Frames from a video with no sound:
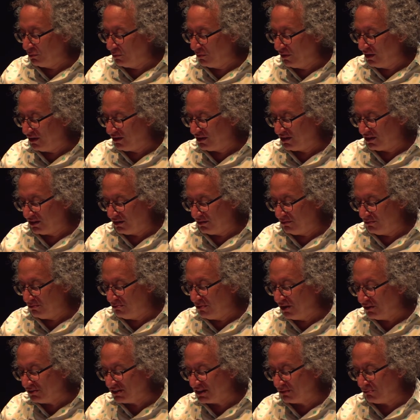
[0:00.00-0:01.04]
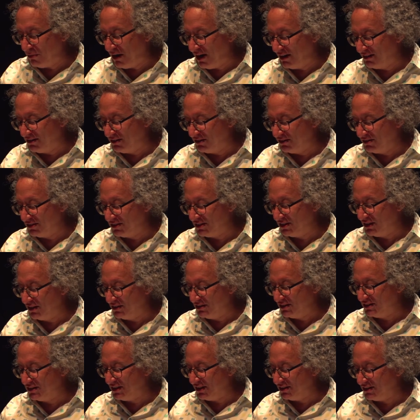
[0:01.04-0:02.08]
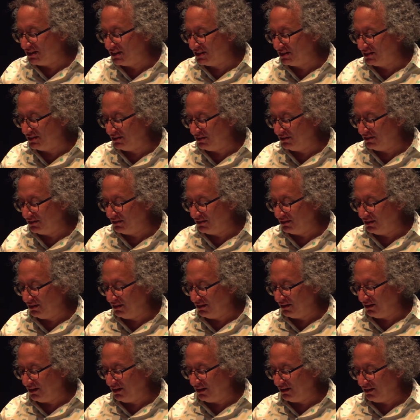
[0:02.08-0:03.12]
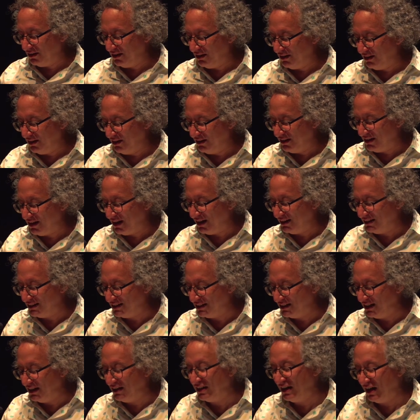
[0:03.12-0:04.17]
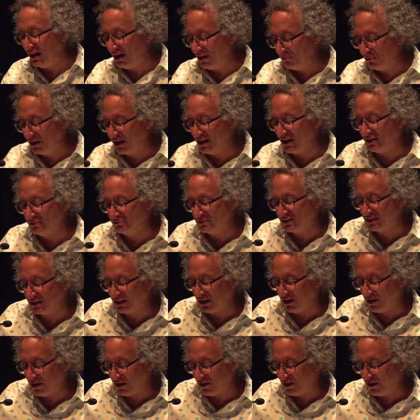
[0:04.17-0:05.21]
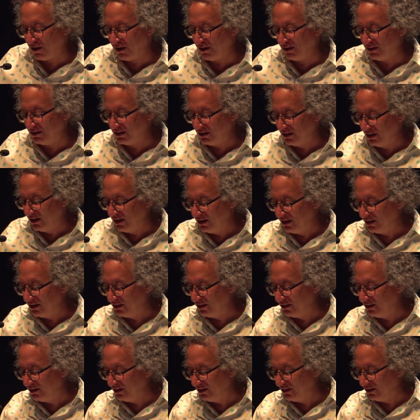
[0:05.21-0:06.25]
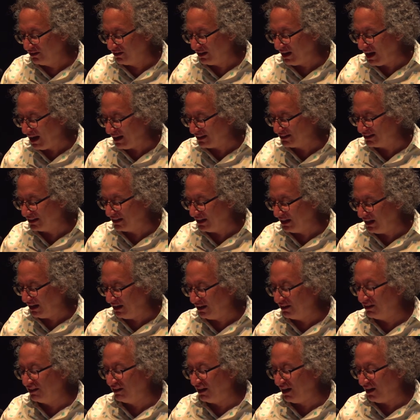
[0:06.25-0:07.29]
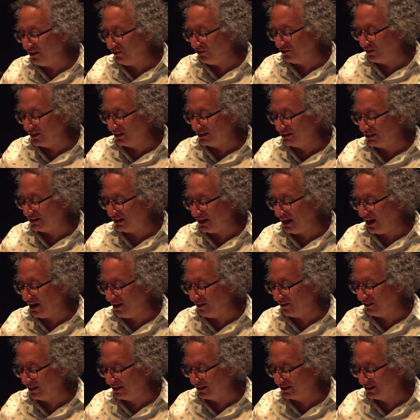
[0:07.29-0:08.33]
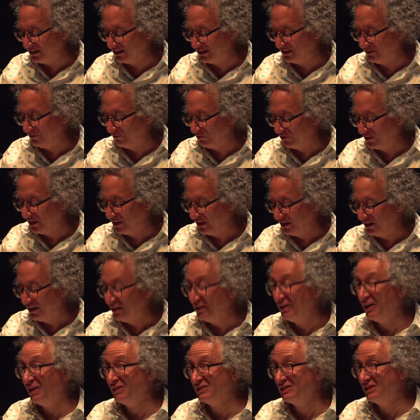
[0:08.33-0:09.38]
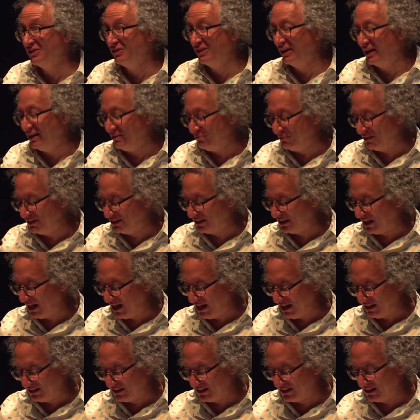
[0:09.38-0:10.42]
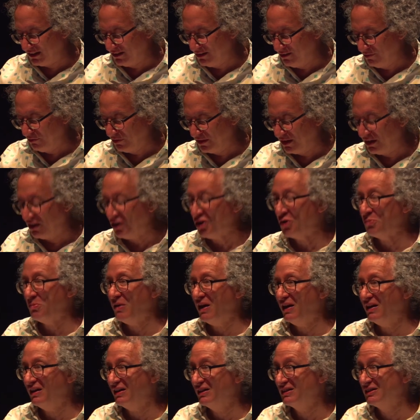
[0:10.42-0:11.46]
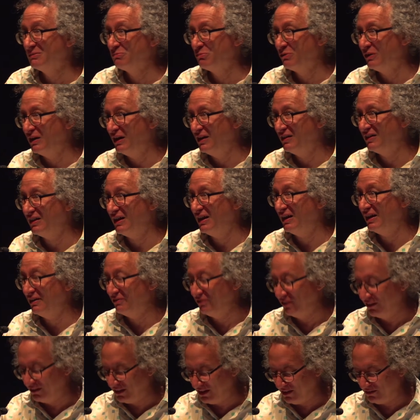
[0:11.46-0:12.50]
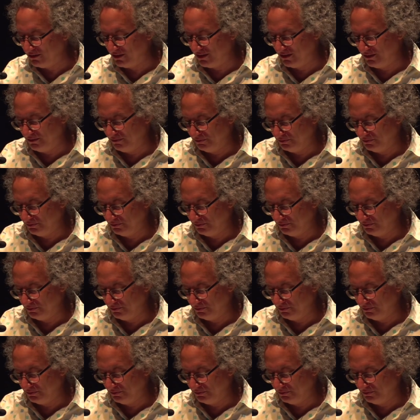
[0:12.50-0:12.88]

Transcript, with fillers: With most painters, such intense detail becomes hard, glassy, lifeless, airless. Not so in Gitman's case. Her paintings breathe at every level.